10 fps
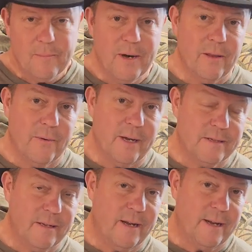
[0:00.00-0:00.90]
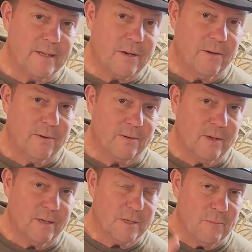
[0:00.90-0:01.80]
By the way, I did ask Colonel
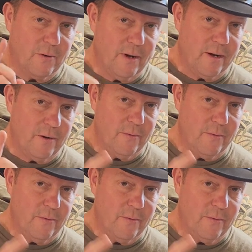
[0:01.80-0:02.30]
Douglas Macgregor to